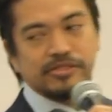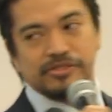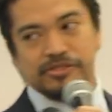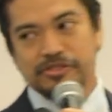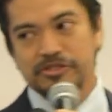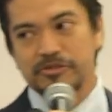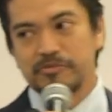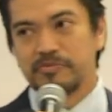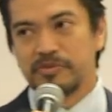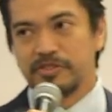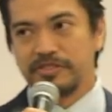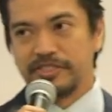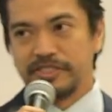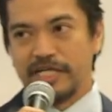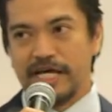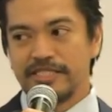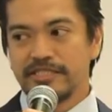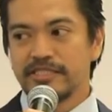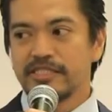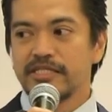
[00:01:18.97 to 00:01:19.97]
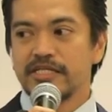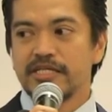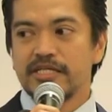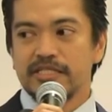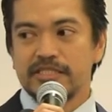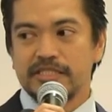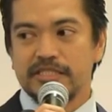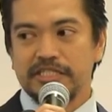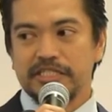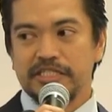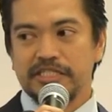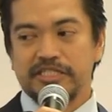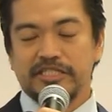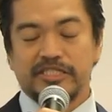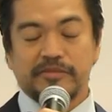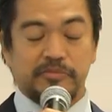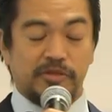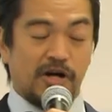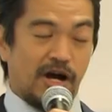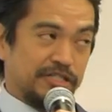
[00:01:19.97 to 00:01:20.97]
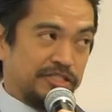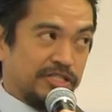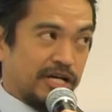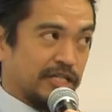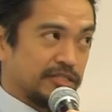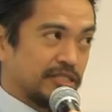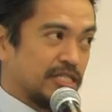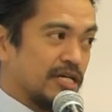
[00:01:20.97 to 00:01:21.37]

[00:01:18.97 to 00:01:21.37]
to present the, the project.